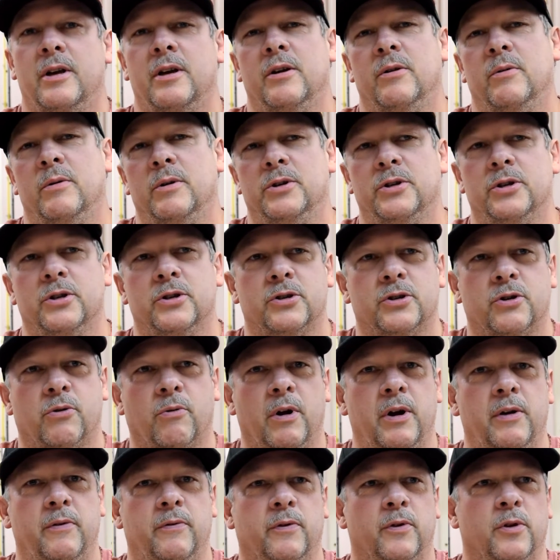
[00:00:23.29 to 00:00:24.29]
which is
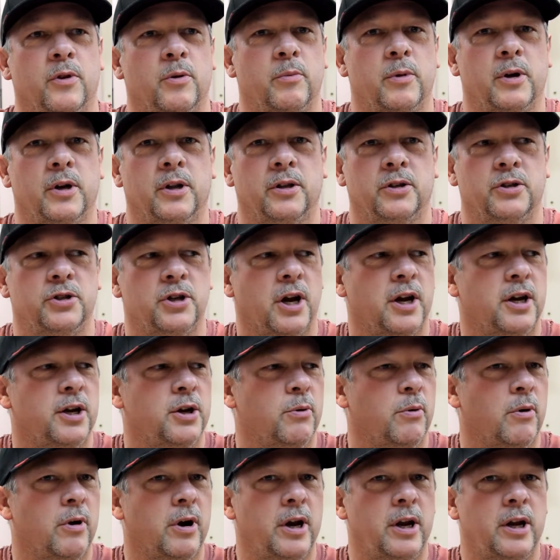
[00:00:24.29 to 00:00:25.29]
great for the middle of
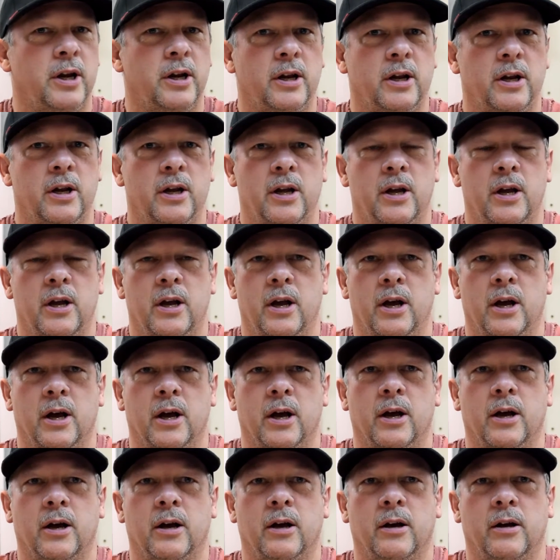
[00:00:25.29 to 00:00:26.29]
January.
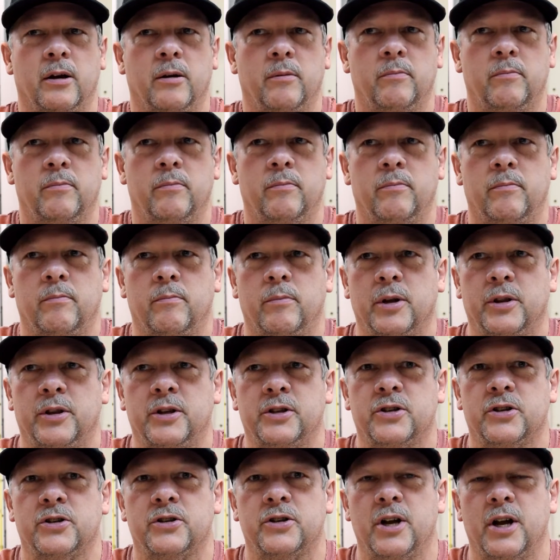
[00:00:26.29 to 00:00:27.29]
But
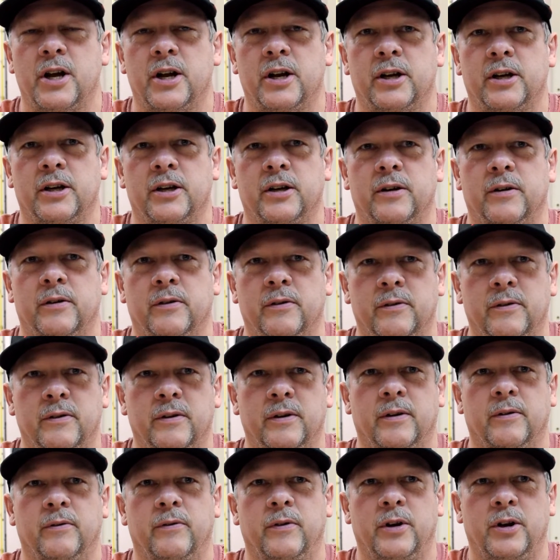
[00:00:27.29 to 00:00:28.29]
this is not a
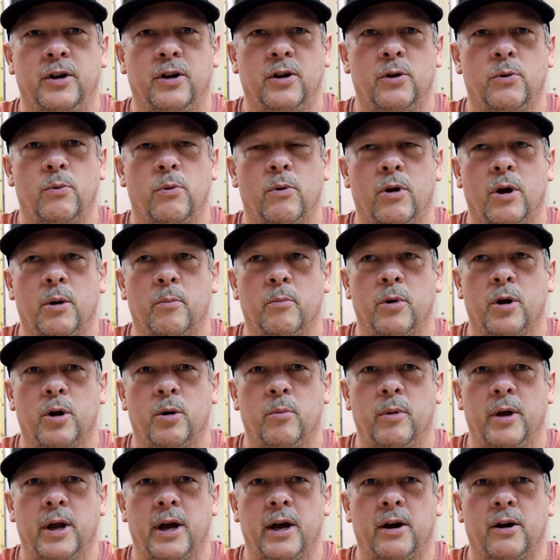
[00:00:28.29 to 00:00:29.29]
video where I'm going to
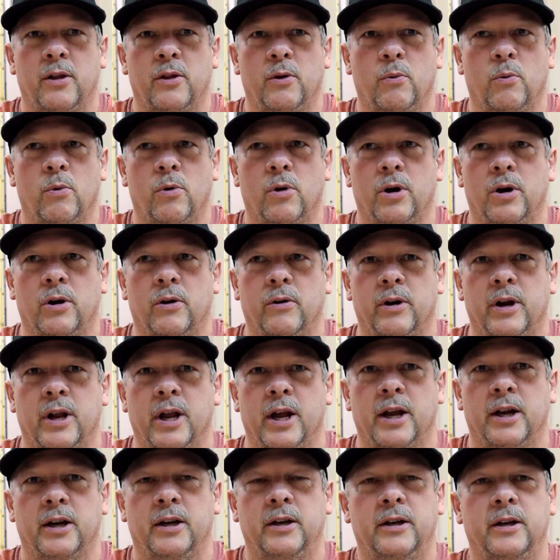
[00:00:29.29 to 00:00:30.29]
be out on the water
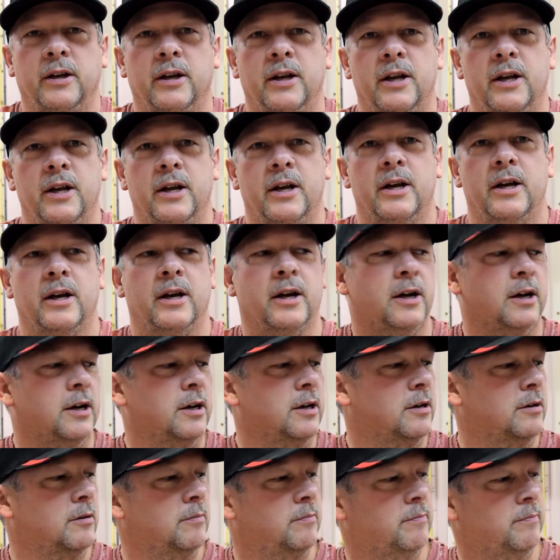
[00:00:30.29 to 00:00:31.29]
again.
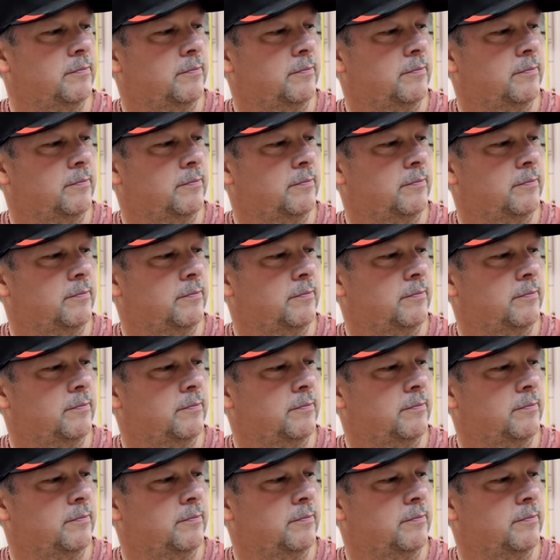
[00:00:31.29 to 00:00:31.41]
My